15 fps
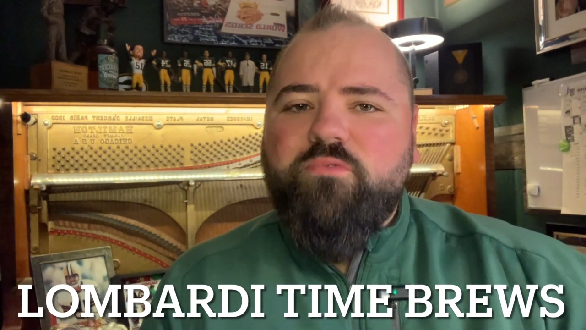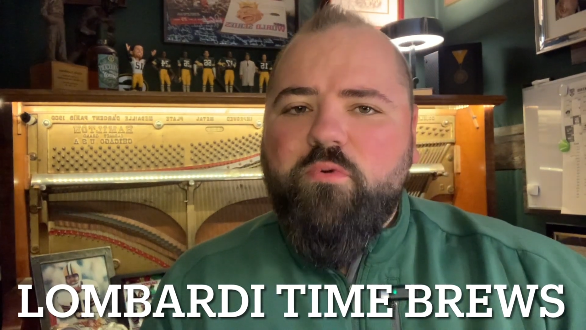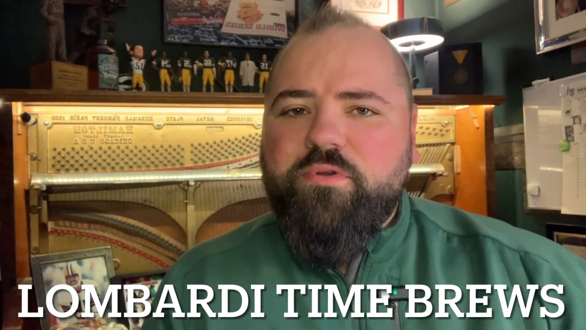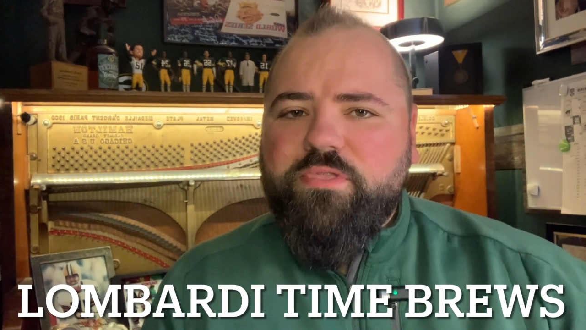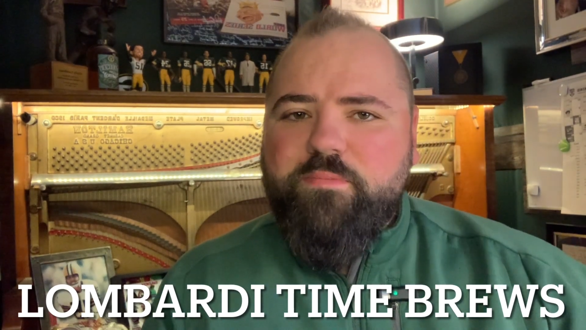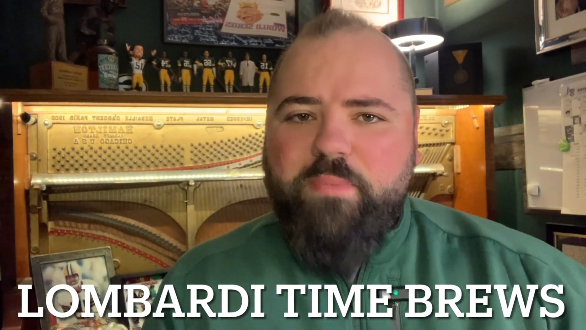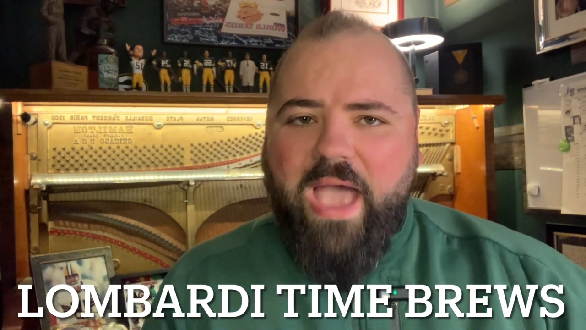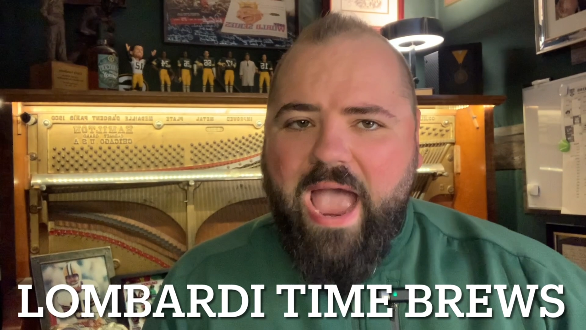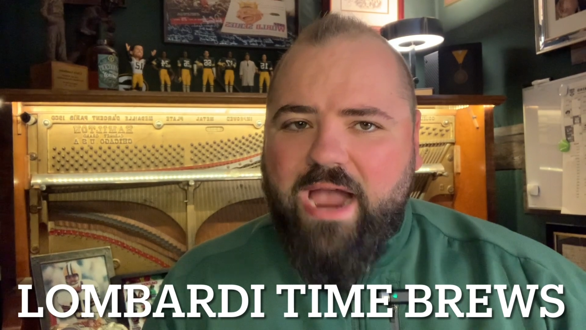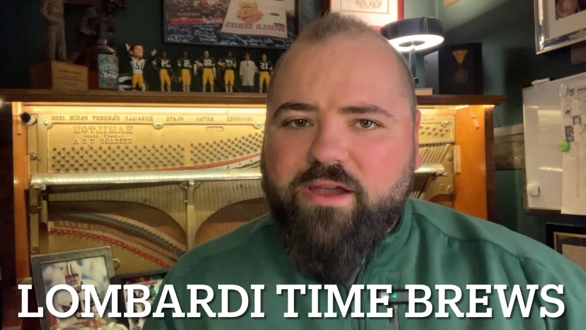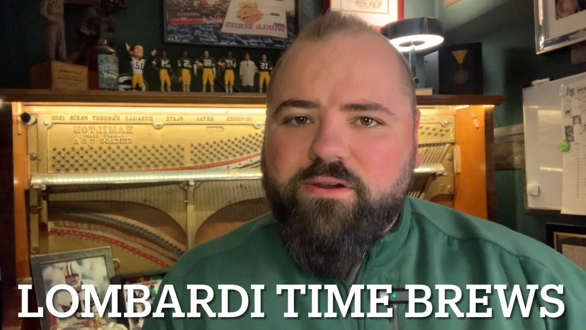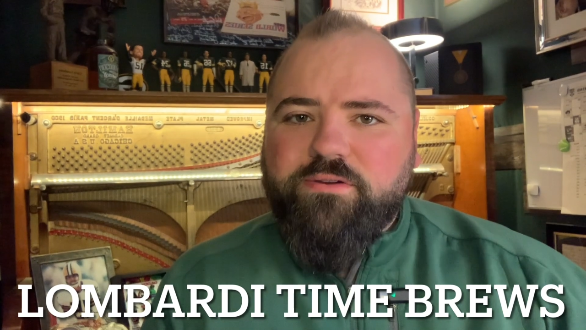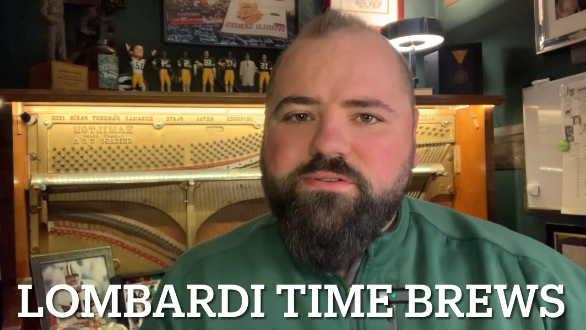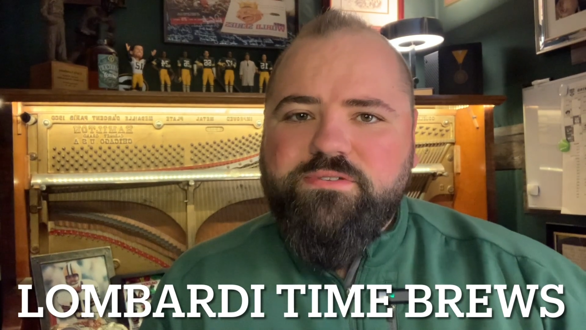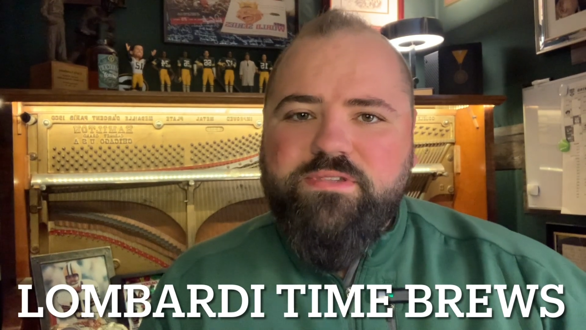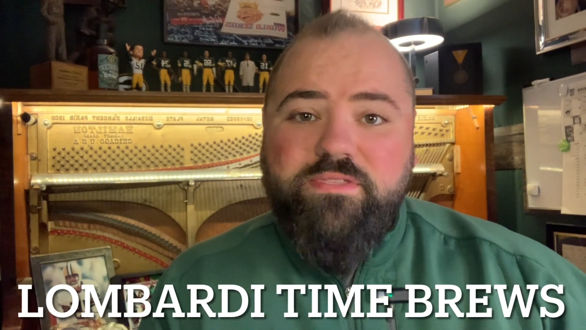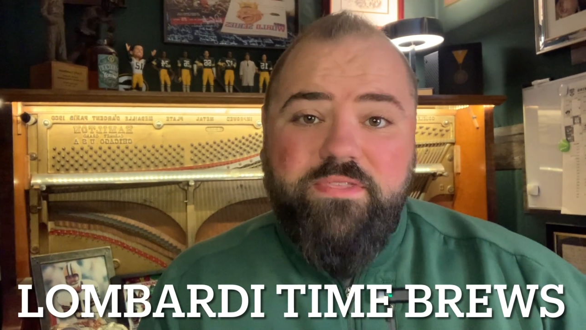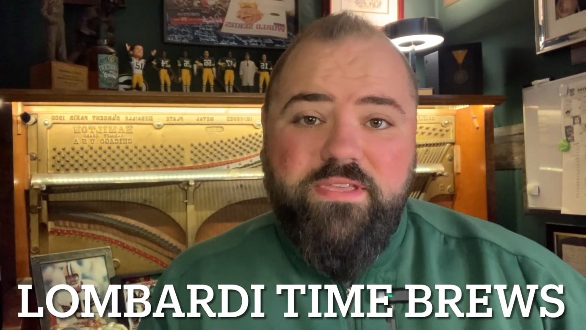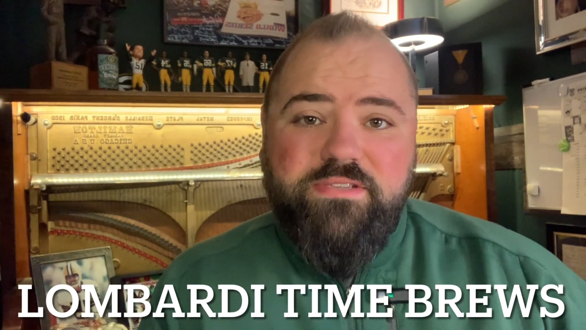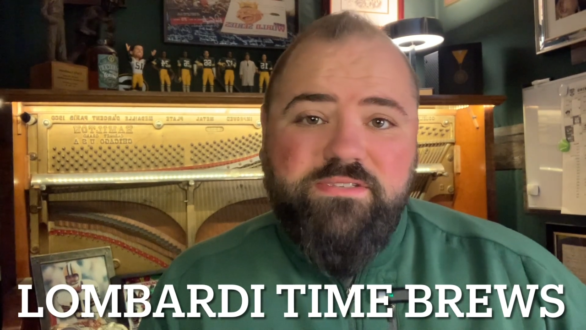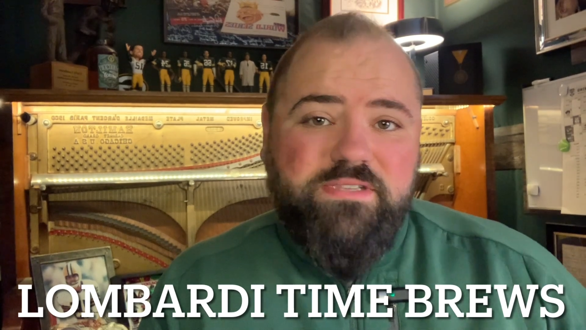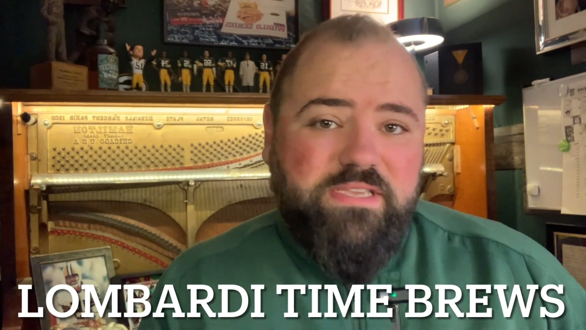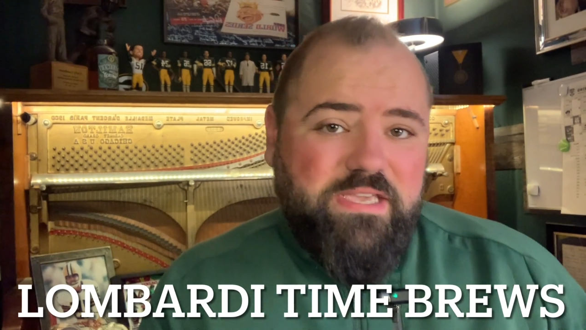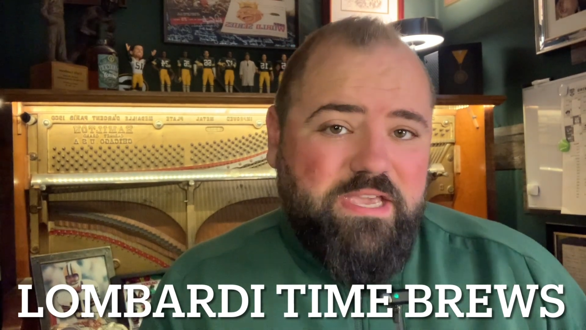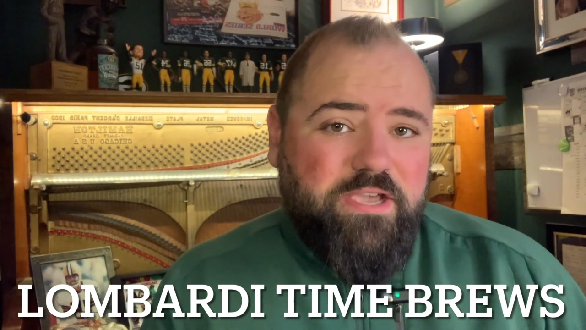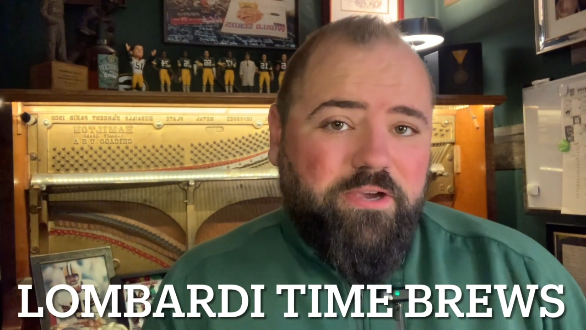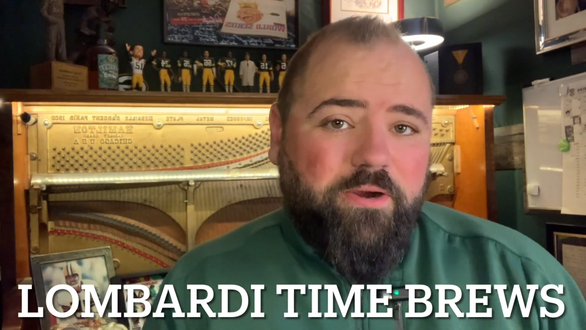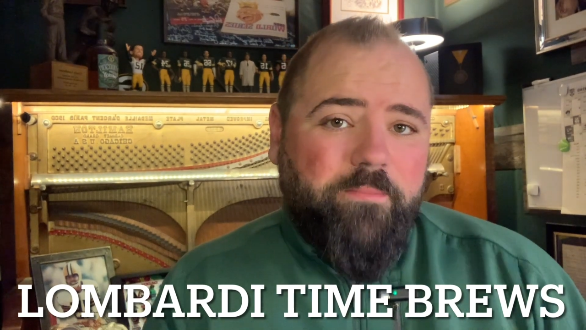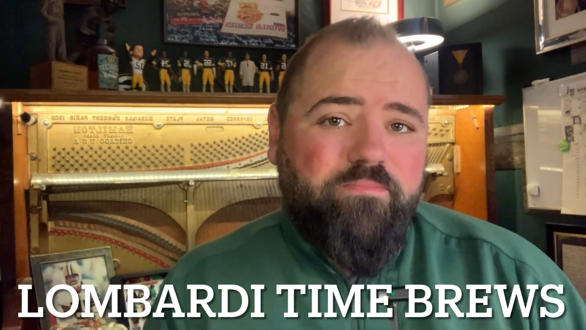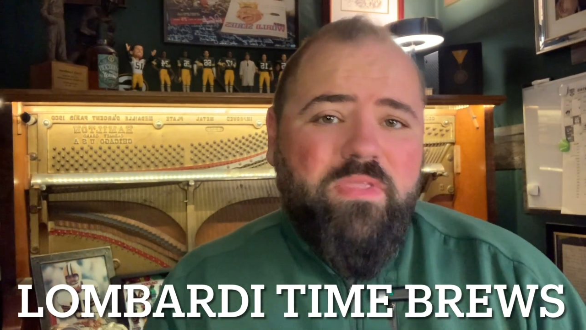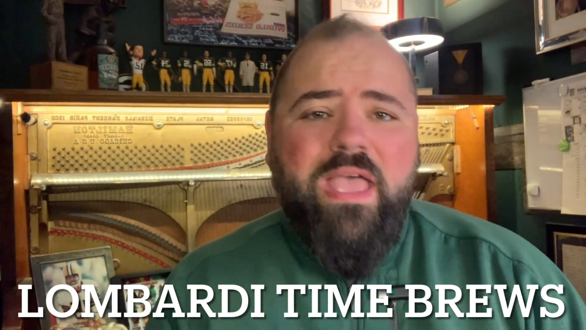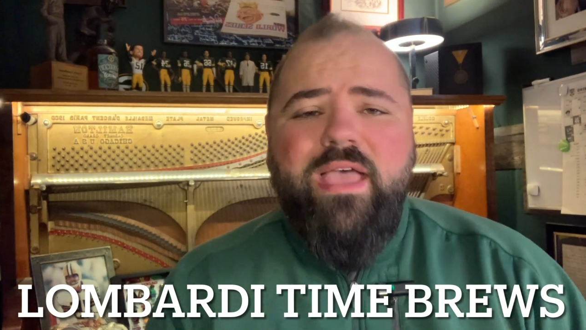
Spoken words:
for the Packers this year.